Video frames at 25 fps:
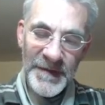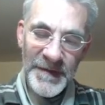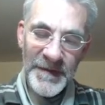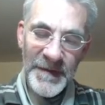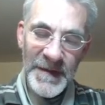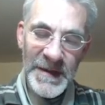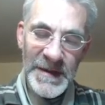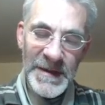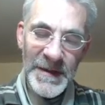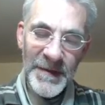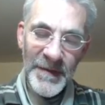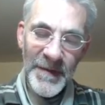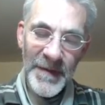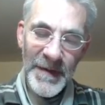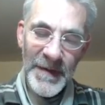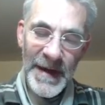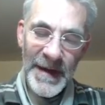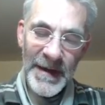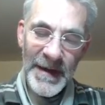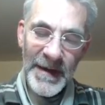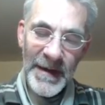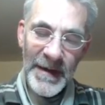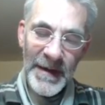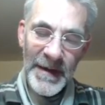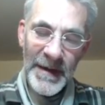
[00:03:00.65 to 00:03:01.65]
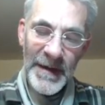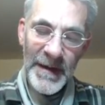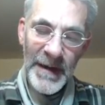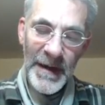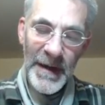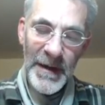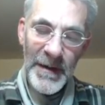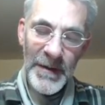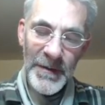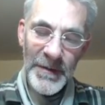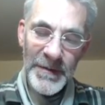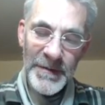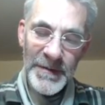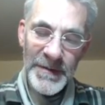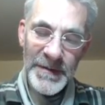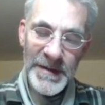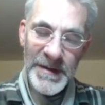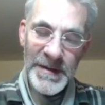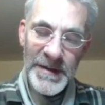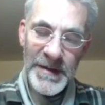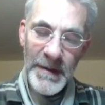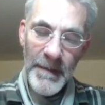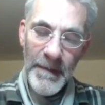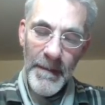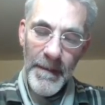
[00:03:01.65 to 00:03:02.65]
First of all, they're
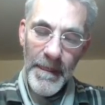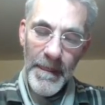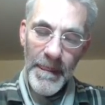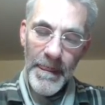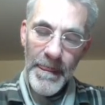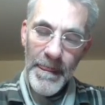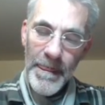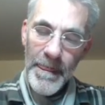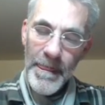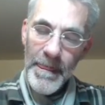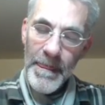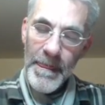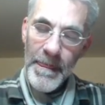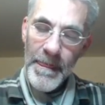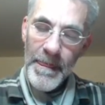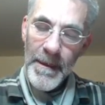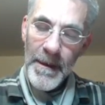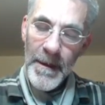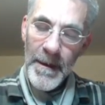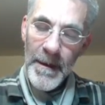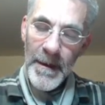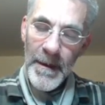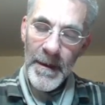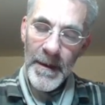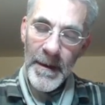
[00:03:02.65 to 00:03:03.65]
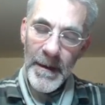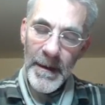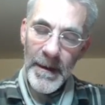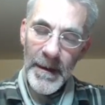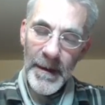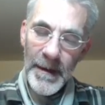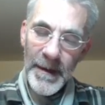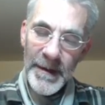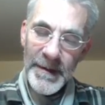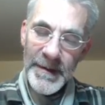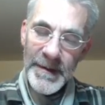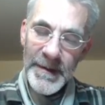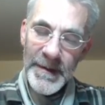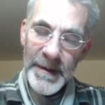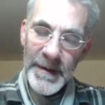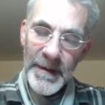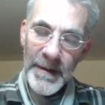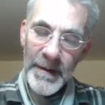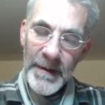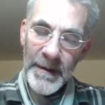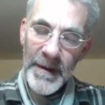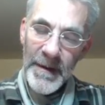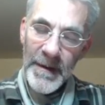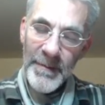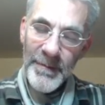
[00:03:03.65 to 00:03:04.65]
closed under
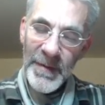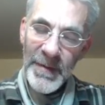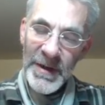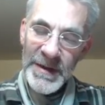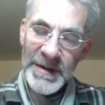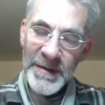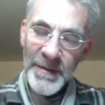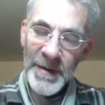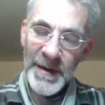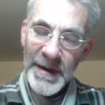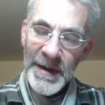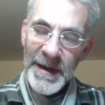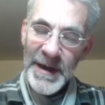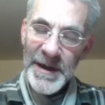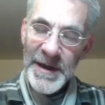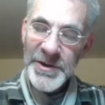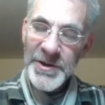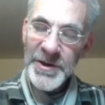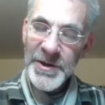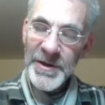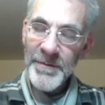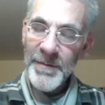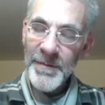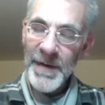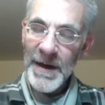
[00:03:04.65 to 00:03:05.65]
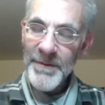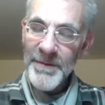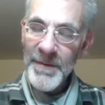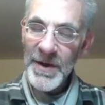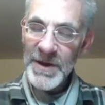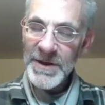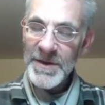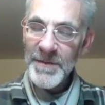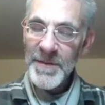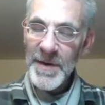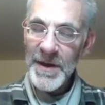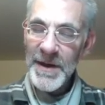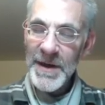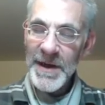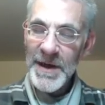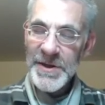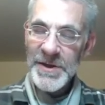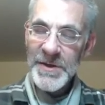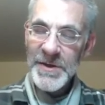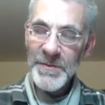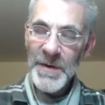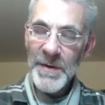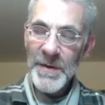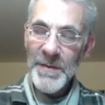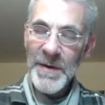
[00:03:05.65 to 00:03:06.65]
multiplication. And by
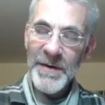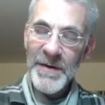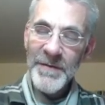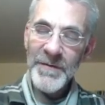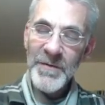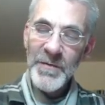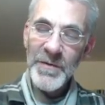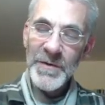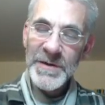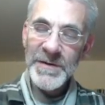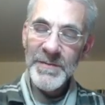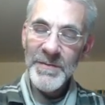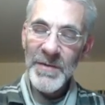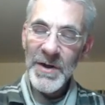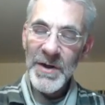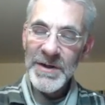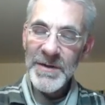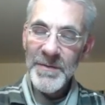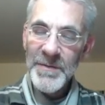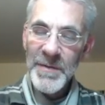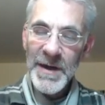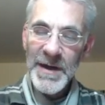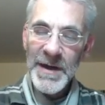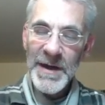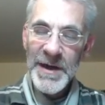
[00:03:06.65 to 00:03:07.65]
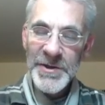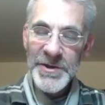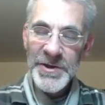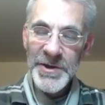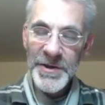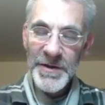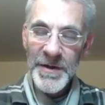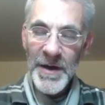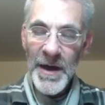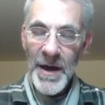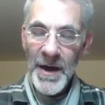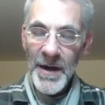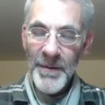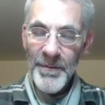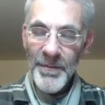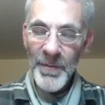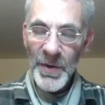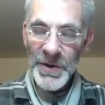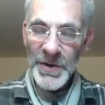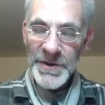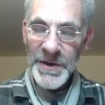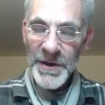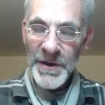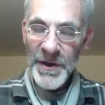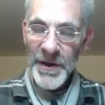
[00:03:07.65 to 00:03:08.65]
multiplication, we mean, of course, multiplication
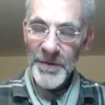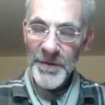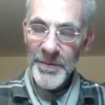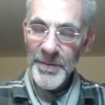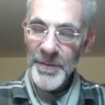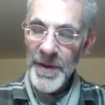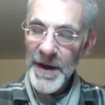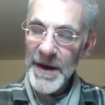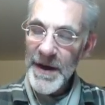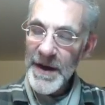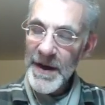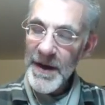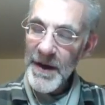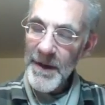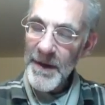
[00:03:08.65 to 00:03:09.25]
modulo p.